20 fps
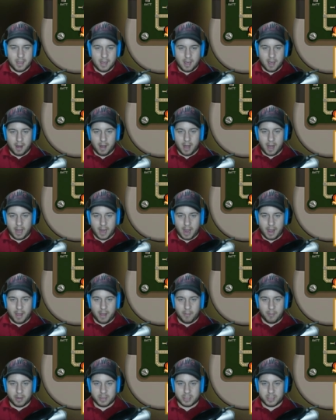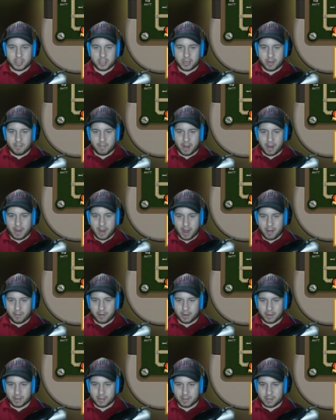Alright, I, I wasn't sure about that
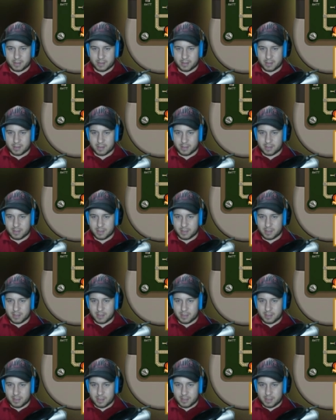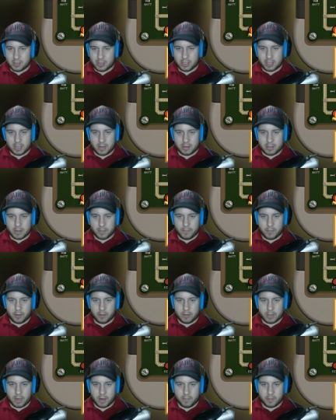one. Jeez, I was
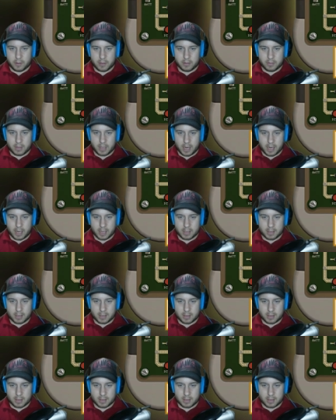confused there for two seconds.